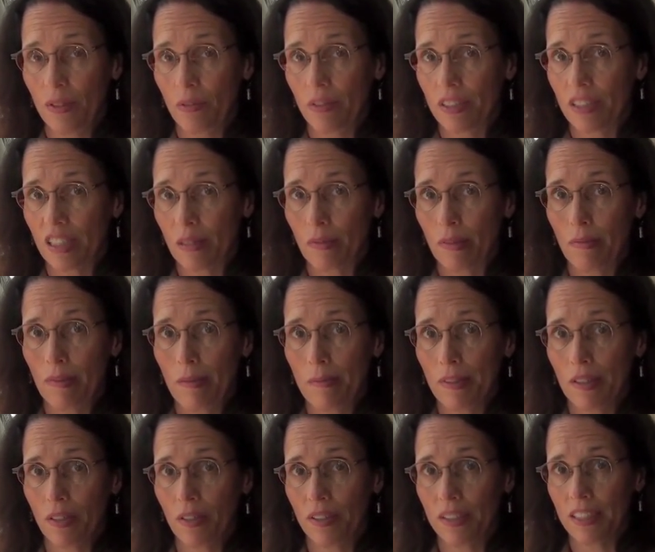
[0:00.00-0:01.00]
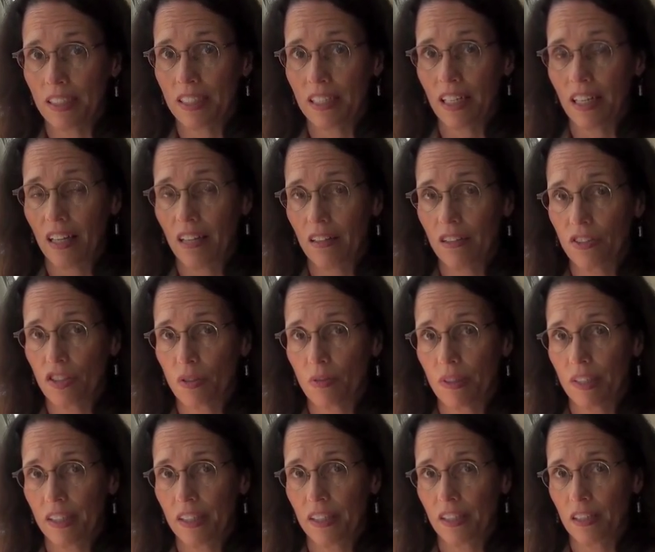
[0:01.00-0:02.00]
where someone may be going to college or
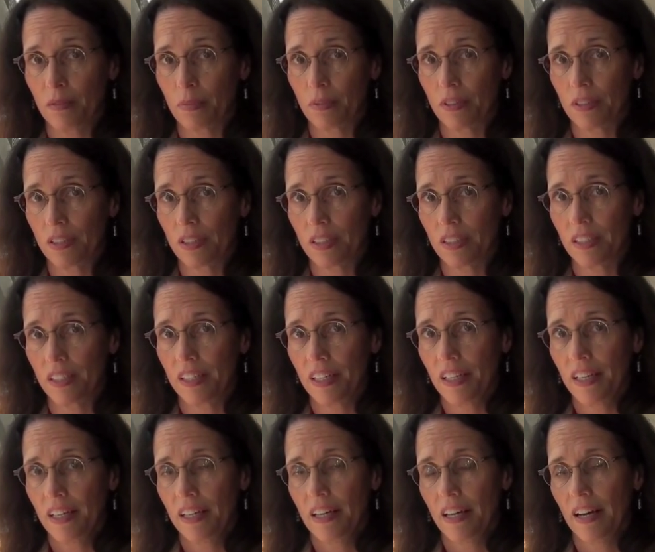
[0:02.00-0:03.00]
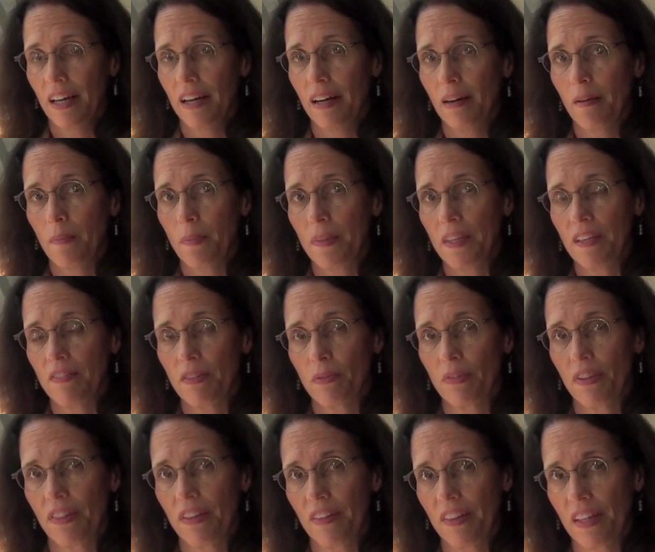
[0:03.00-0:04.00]
where the young person, um, even
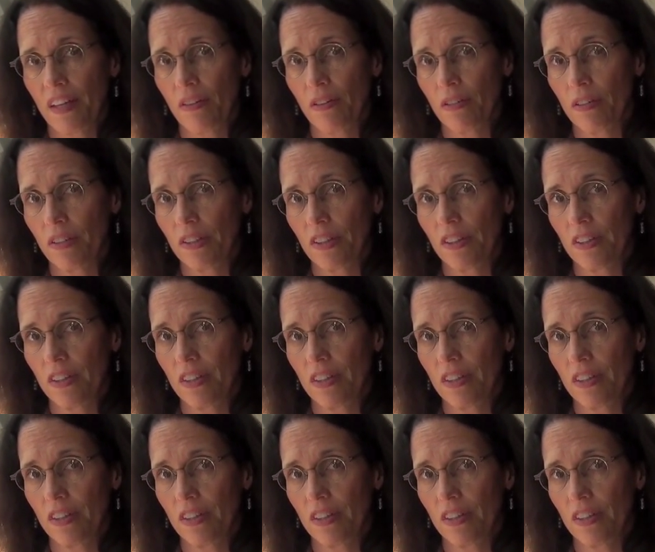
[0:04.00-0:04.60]
within that